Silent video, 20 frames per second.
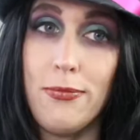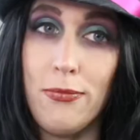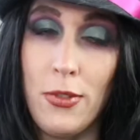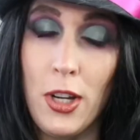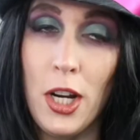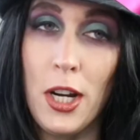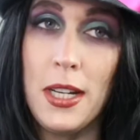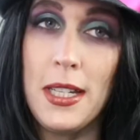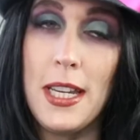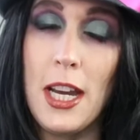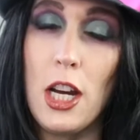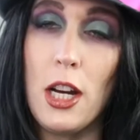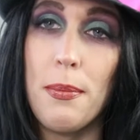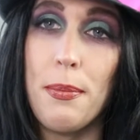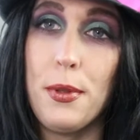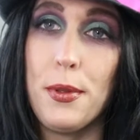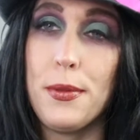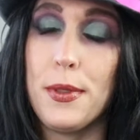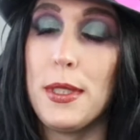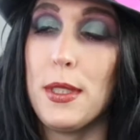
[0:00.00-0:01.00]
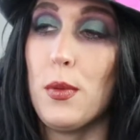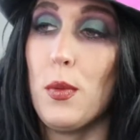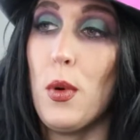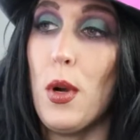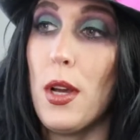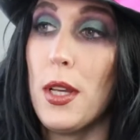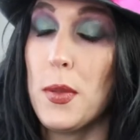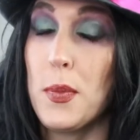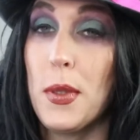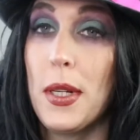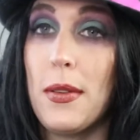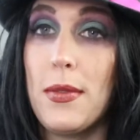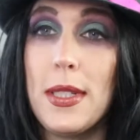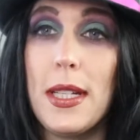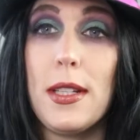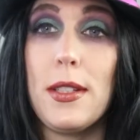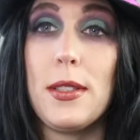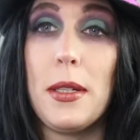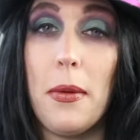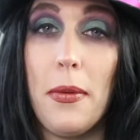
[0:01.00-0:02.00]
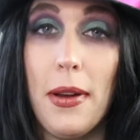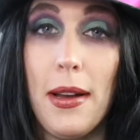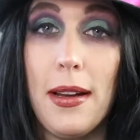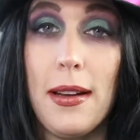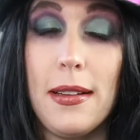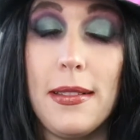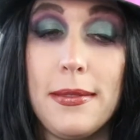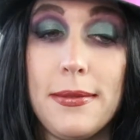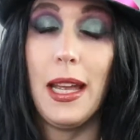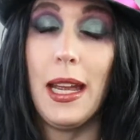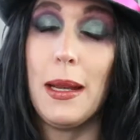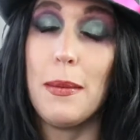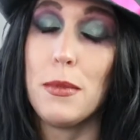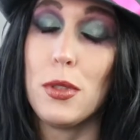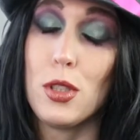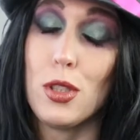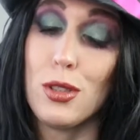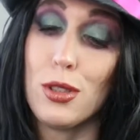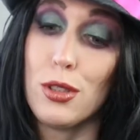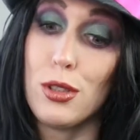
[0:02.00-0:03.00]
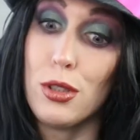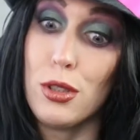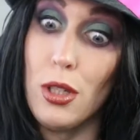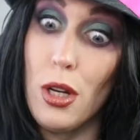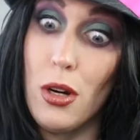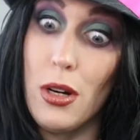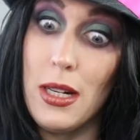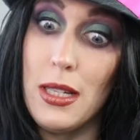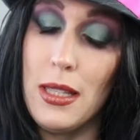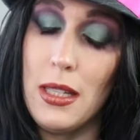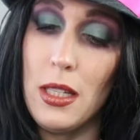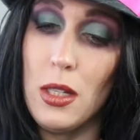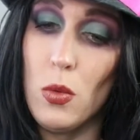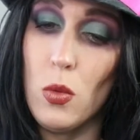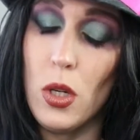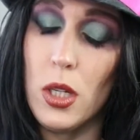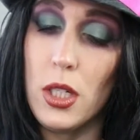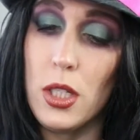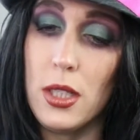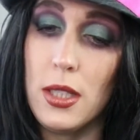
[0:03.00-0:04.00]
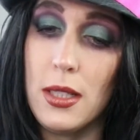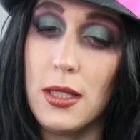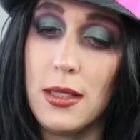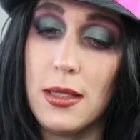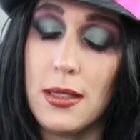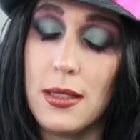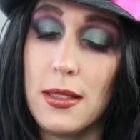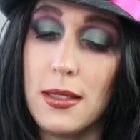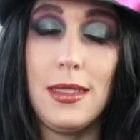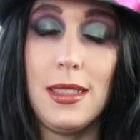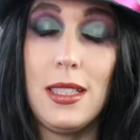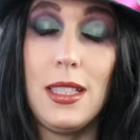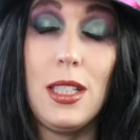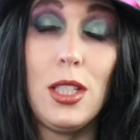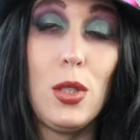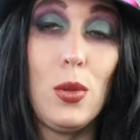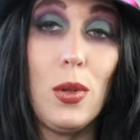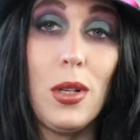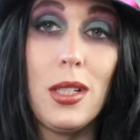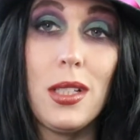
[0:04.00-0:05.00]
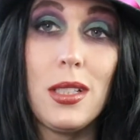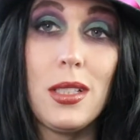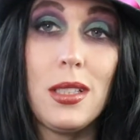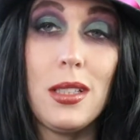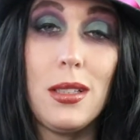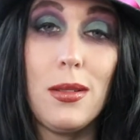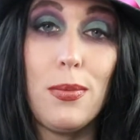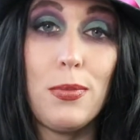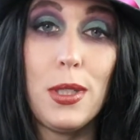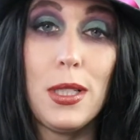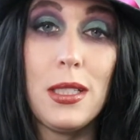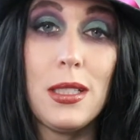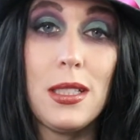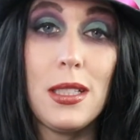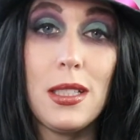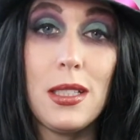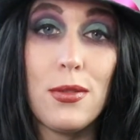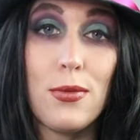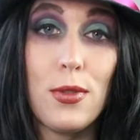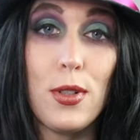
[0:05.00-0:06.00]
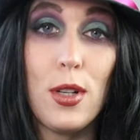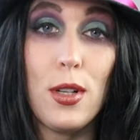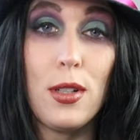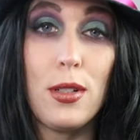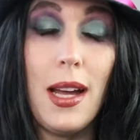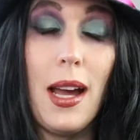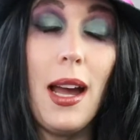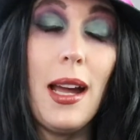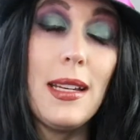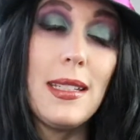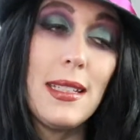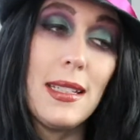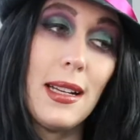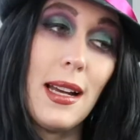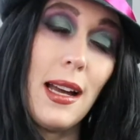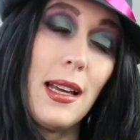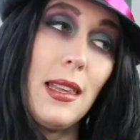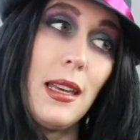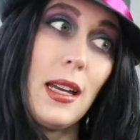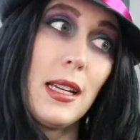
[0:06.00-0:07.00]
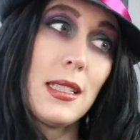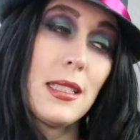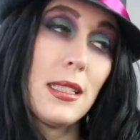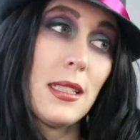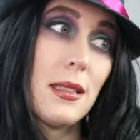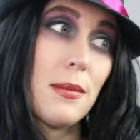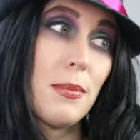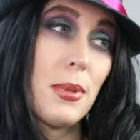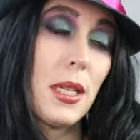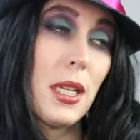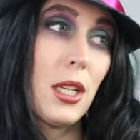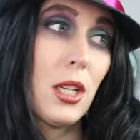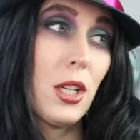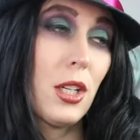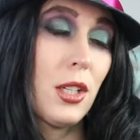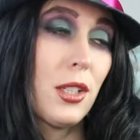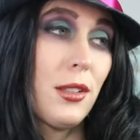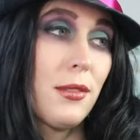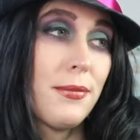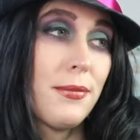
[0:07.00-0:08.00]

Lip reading: Very terrible. It's the worst one I've done so far. I am so sorry that you watched this. Did you watch The Princess Frog? I did. I liked it, but you know,